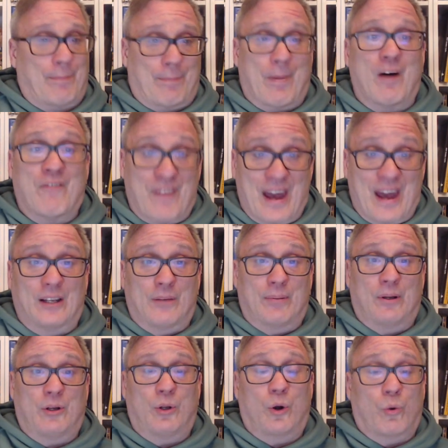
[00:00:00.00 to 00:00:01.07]

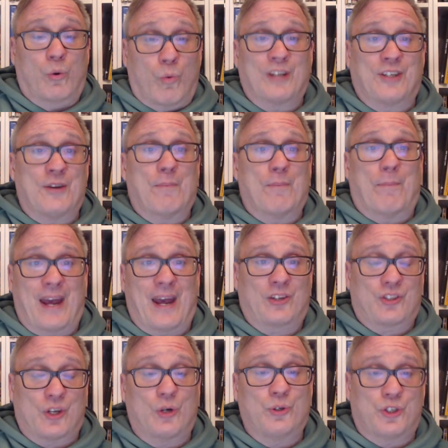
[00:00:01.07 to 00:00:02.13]
available or wasn't picked
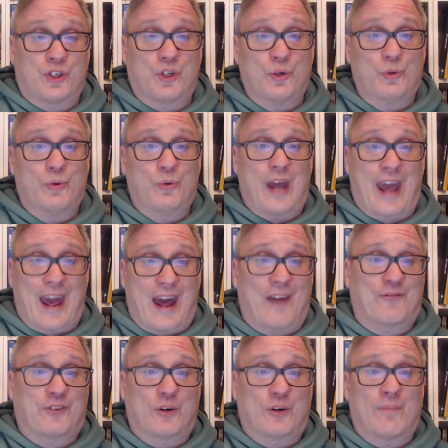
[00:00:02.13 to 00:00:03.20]
so soon
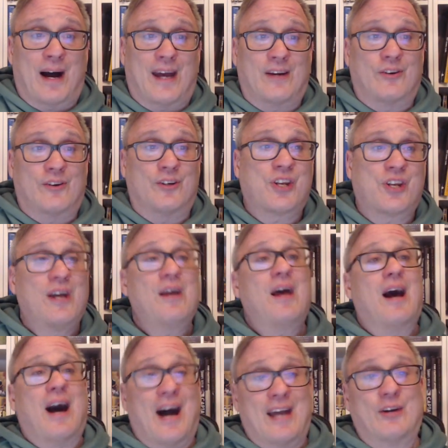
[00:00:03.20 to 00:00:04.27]
after Myers,
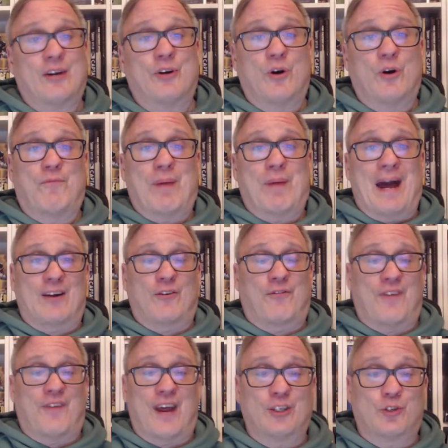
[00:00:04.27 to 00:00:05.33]
I don't know if Packer
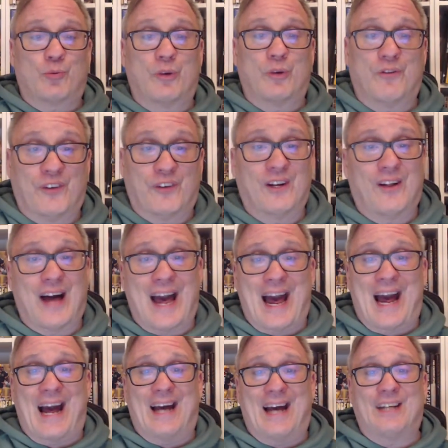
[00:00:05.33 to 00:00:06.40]
fans would feel
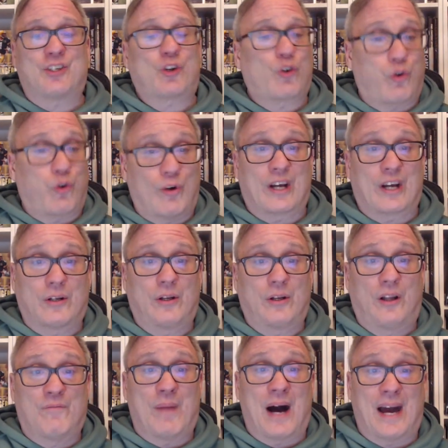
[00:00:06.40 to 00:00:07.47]
as critical
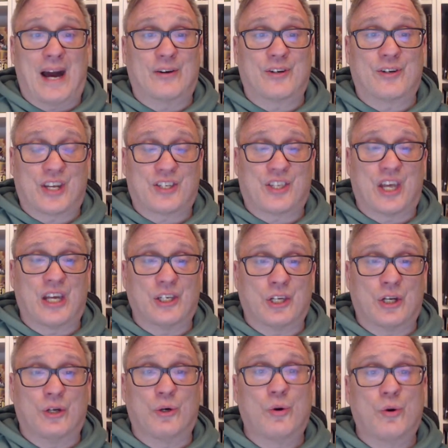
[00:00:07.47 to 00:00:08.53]
of Myers as they
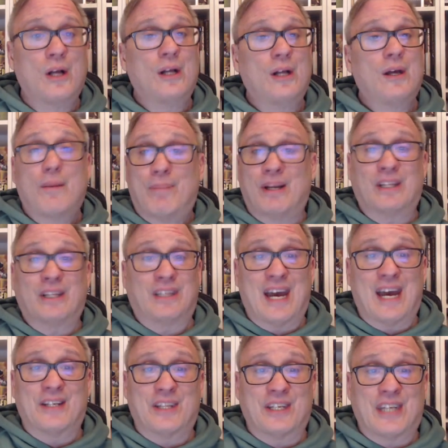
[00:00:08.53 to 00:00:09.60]
do. But at the
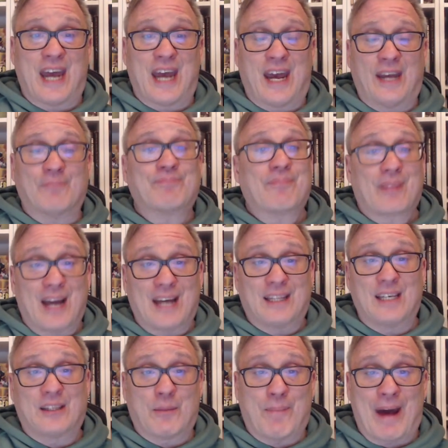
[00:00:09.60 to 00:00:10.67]
end of the day, I
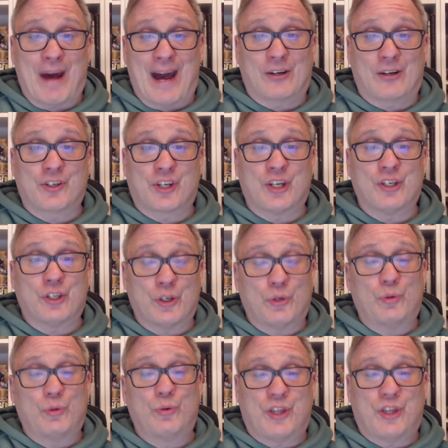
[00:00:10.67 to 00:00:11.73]
think the Packers can
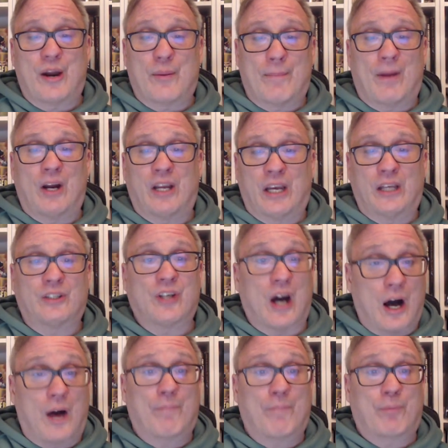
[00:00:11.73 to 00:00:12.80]
use their money to
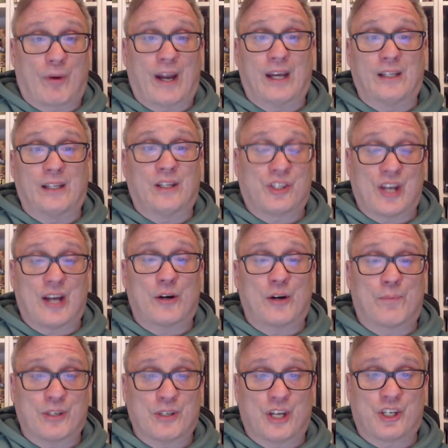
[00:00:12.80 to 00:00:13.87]
upgrade the center
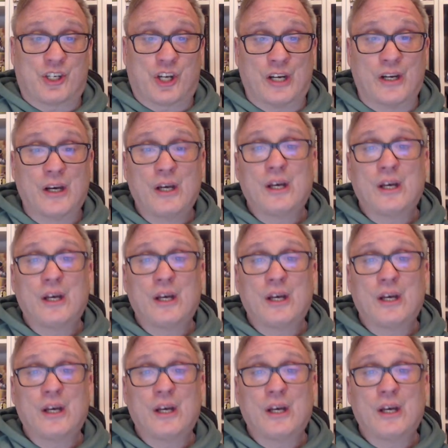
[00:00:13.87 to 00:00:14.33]
position